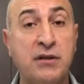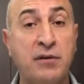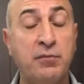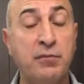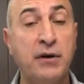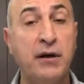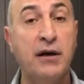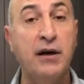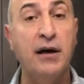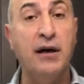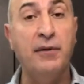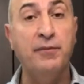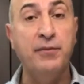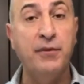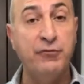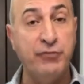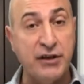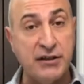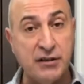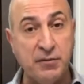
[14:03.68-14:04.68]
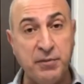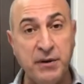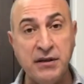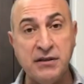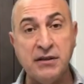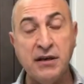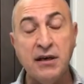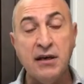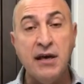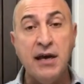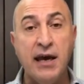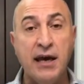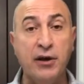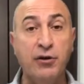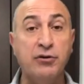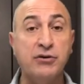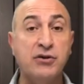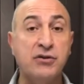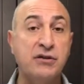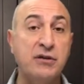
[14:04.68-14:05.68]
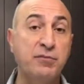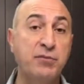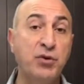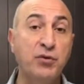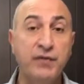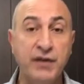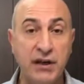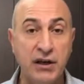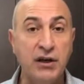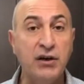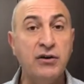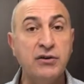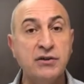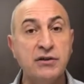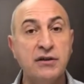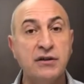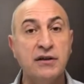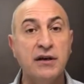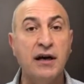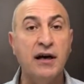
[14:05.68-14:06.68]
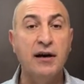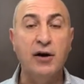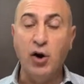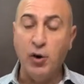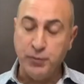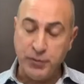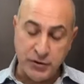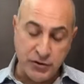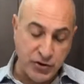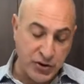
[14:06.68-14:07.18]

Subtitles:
some recipes and also some new videos. I hope you